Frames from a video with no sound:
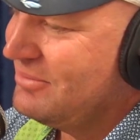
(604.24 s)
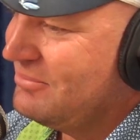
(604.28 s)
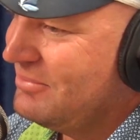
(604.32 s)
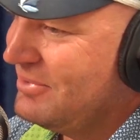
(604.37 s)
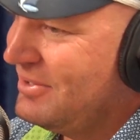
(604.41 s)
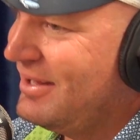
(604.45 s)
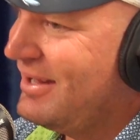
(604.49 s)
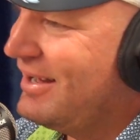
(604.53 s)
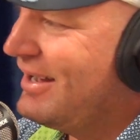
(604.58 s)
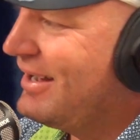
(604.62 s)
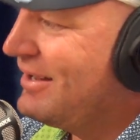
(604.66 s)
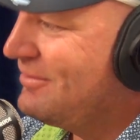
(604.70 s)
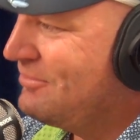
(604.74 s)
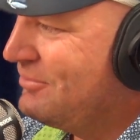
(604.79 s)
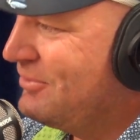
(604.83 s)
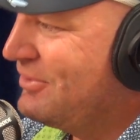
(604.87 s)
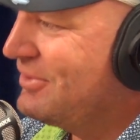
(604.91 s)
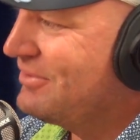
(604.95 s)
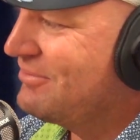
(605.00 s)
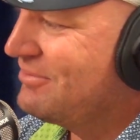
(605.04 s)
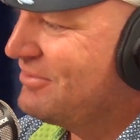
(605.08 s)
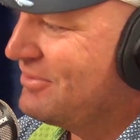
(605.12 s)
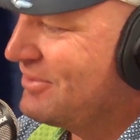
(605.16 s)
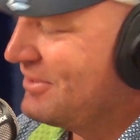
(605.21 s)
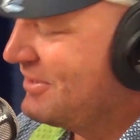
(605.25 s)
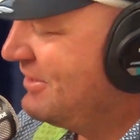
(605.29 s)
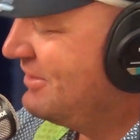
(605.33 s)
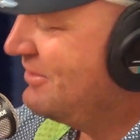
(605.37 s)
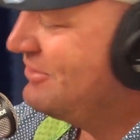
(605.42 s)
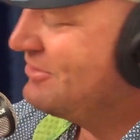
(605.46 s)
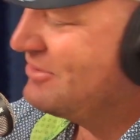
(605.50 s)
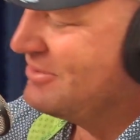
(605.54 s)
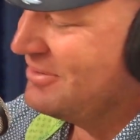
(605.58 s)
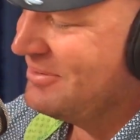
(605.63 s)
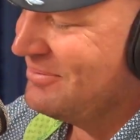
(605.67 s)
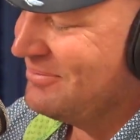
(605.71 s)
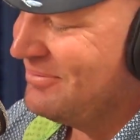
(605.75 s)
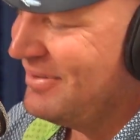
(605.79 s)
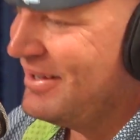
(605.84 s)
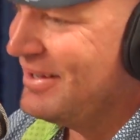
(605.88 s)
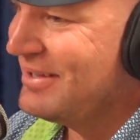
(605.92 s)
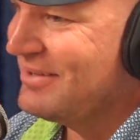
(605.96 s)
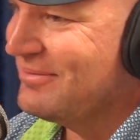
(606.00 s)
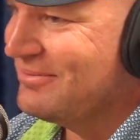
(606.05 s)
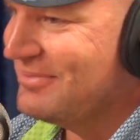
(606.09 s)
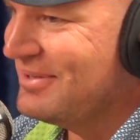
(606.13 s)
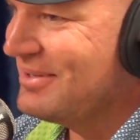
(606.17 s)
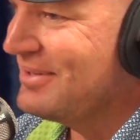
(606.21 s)
a bit of hard work for the kids and
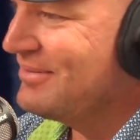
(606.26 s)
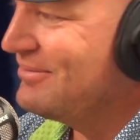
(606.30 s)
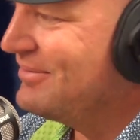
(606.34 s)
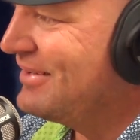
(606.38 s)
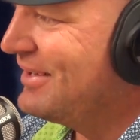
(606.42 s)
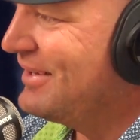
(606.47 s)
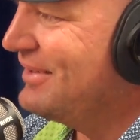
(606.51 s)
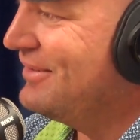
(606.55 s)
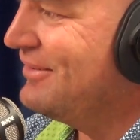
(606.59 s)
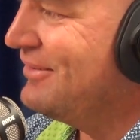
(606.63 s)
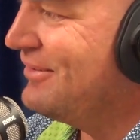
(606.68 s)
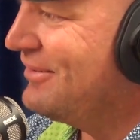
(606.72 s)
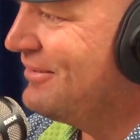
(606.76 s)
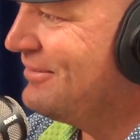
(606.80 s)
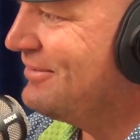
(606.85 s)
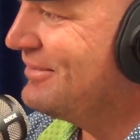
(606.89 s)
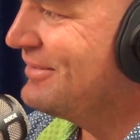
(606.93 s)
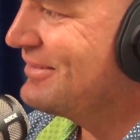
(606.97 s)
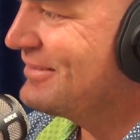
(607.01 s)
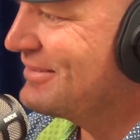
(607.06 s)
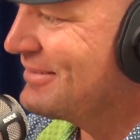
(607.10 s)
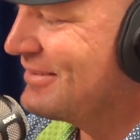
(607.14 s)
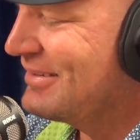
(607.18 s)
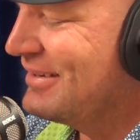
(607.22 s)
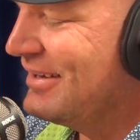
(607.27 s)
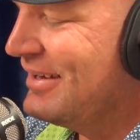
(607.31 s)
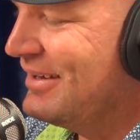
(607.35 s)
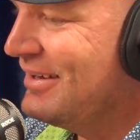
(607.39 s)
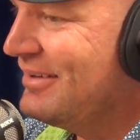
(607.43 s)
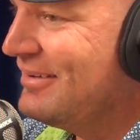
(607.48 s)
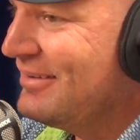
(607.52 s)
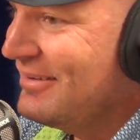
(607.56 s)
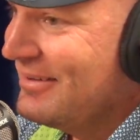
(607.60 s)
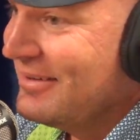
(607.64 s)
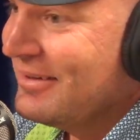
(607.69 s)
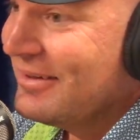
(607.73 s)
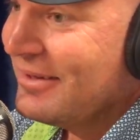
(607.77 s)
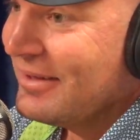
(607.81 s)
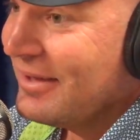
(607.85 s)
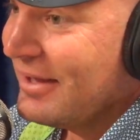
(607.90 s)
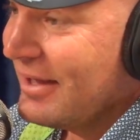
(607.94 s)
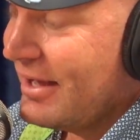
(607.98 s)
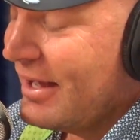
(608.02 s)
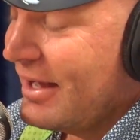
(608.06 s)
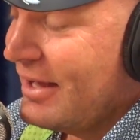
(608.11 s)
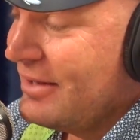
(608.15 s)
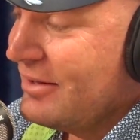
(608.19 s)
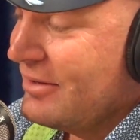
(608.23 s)
make them think about life, and it's,
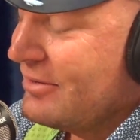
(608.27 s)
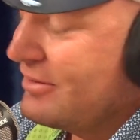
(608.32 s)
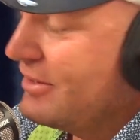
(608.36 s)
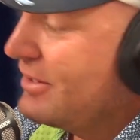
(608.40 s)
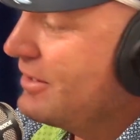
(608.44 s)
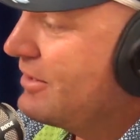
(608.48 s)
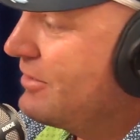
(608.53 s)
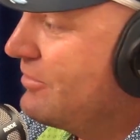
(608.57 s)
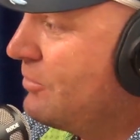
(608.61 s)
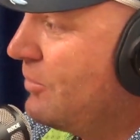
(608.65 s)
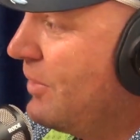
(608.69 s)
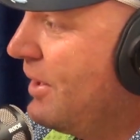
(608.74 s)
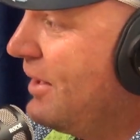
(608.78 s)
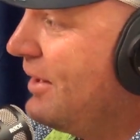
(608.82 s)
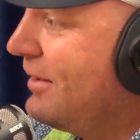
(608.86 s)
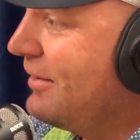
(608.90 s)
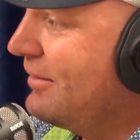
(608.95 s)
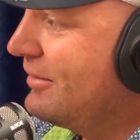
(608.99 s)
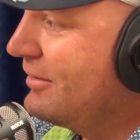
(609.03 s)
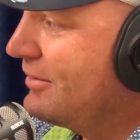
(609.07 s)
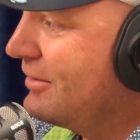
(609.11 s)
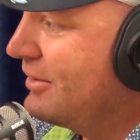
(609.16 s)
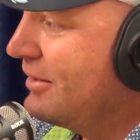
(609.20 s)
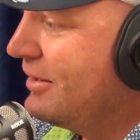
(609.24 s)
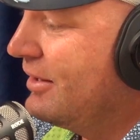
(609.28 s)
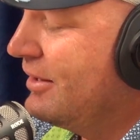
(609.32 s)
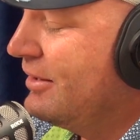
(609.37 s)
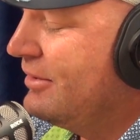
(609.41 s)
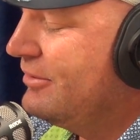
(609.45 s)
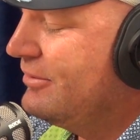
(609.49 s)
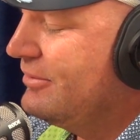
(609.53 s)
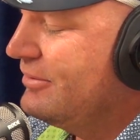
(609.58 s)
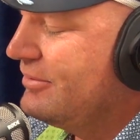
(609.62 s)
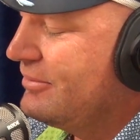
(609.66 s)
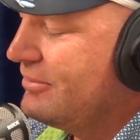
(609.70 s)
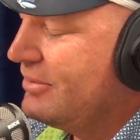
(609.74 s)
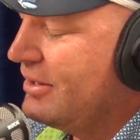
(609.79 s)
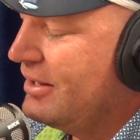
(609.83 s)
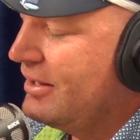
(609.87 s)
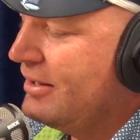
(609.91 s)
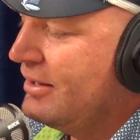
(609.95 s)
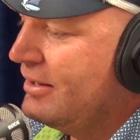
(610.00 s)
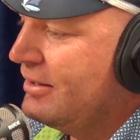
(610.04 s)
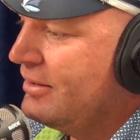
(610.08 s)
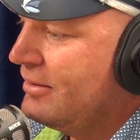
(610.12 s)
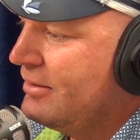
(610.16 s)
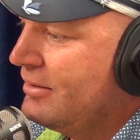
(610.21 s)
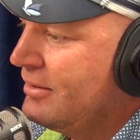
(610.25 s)
and you think you've won,
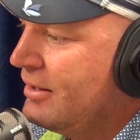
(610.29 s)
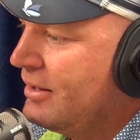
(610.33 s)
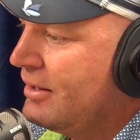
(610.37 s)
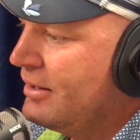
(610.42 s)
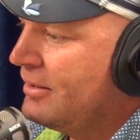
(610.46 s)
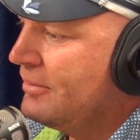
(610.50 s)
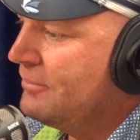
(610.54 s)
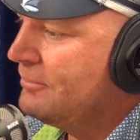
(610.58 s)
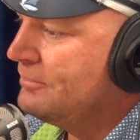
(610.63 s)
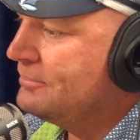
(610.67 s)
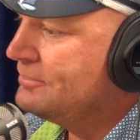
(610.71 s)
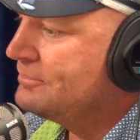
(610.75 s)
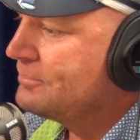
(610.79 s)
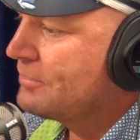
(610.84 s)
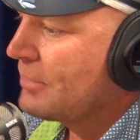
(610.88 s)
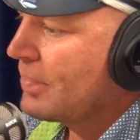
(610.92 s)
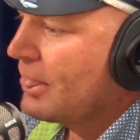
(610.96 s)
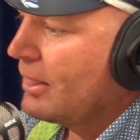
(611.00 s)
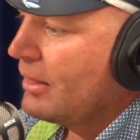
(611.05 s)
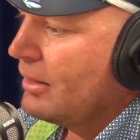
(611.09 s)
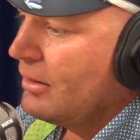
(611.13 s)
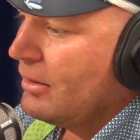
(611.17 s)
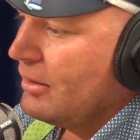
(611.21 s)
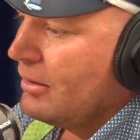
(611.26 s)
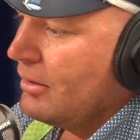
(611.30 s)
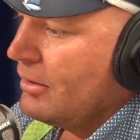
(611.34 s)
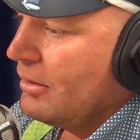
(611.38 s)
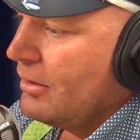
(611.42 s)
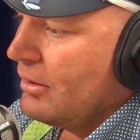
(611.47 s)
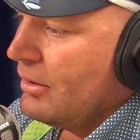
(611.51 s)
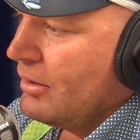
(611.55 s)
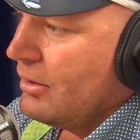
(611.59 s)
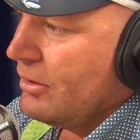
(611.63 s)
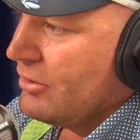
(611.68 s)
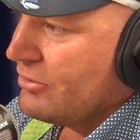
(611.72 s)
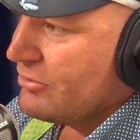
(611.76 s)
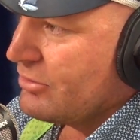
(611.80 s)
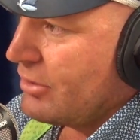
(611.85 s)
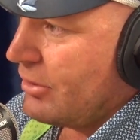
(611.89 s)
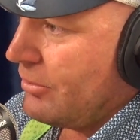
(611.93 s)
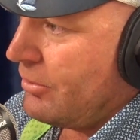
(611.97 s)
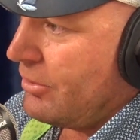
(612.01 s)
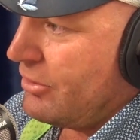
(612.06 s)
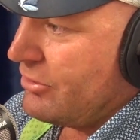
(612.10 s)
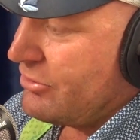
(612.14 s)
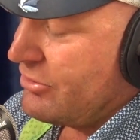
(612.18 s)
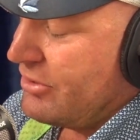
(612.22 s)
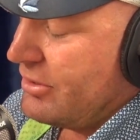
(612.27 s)
and
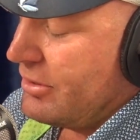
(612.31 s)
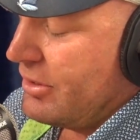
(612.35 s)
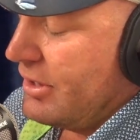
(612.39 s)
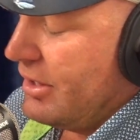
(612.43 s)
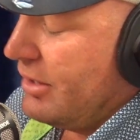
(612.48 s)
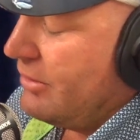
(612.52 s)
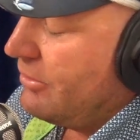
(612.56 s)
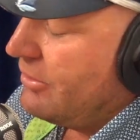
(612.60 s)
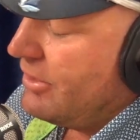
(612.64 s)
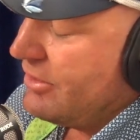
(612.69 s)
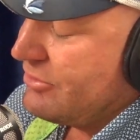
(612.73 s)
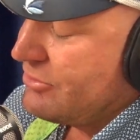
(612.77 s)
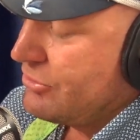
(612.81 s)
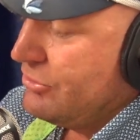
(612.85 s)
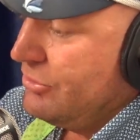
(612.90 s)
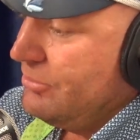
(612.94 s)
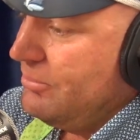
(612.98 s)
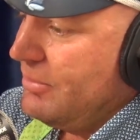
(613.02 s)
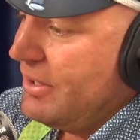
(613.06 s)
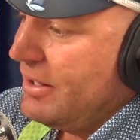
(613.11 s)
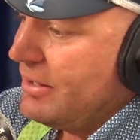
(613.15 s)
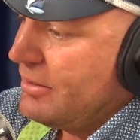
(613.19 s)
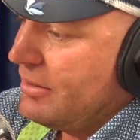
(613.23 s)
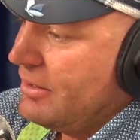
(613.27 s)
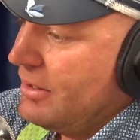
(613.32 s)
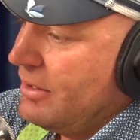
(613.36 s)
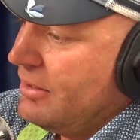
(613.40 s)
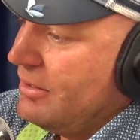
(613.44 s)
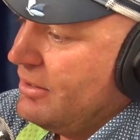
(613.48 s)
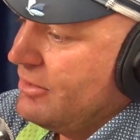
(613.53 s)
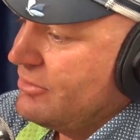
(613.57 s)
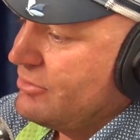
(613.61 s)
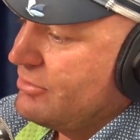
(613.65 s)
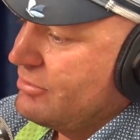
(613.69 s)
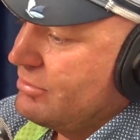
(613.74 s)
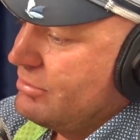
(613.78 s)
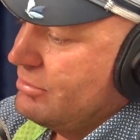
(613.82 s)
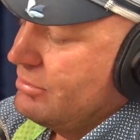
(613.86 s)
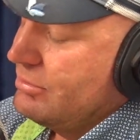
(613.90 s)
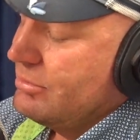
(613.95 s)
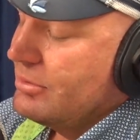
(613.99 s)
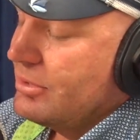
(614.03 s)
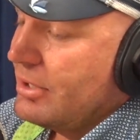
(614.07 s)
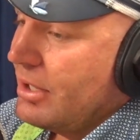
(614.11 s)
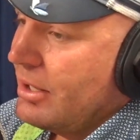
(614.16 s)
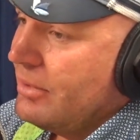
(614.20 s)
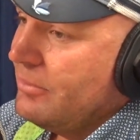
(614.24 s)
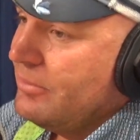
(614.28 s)
so I said, yeah, well, that's good, mate, let's
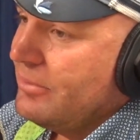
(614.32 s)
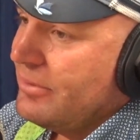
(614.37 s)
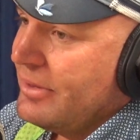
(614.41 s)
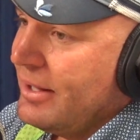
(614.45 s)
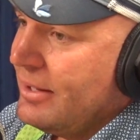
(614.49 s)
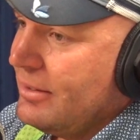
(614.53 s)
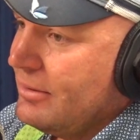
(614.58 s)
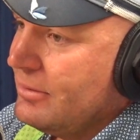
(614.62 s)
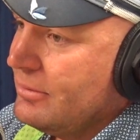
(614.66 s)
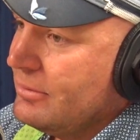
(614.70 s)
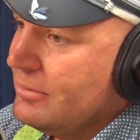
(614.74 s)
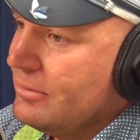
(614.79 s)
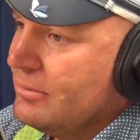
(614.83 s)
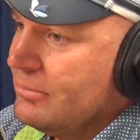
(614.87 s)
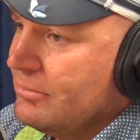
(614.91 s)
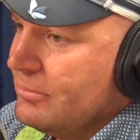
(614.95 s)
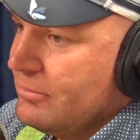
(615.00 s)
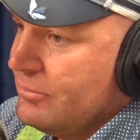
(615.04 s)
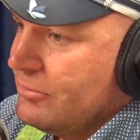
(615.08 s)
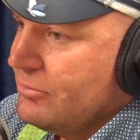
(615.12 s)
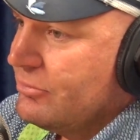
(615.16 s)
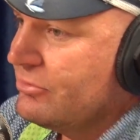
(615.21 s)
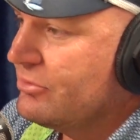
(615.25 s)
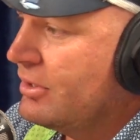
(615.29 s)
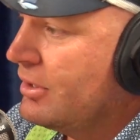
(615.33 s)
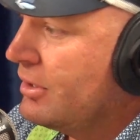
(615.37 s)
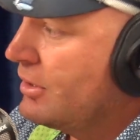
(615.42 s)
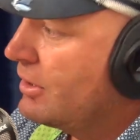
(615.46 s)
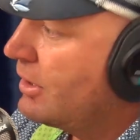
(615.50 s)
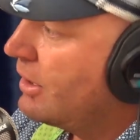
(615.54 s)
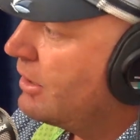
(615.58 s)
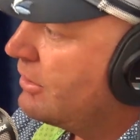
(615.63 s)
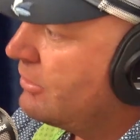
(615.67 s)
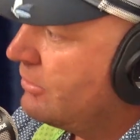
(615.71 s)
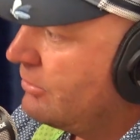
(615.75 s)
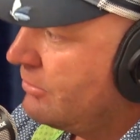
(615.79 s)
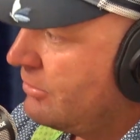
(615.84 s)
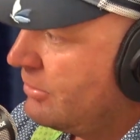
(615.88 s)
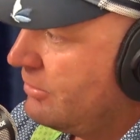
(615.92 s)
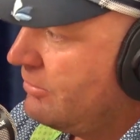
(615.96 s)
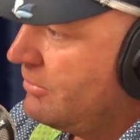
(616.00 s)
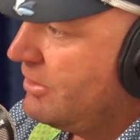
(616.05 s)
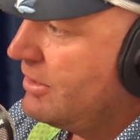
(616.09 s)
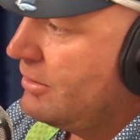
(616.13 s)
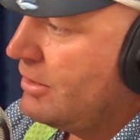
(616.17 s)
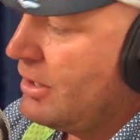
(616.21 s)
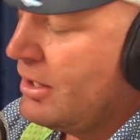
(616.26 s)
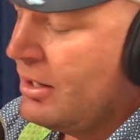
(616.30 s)
go with that and see how you go. Do you want to
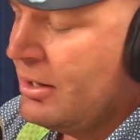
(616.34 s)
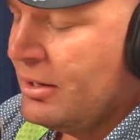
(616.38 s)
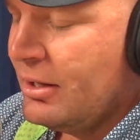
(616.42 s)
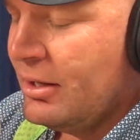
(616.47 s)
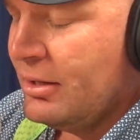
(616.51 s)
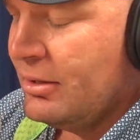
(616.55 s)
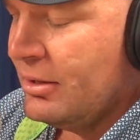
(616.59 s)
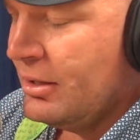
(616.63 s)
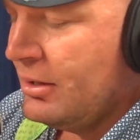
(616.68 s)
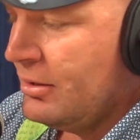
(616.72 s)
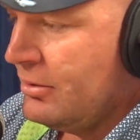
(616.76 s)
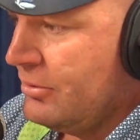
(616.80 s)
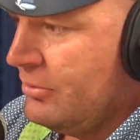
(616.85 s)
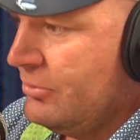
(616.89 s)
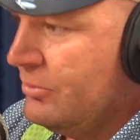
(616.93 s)
be at, no, I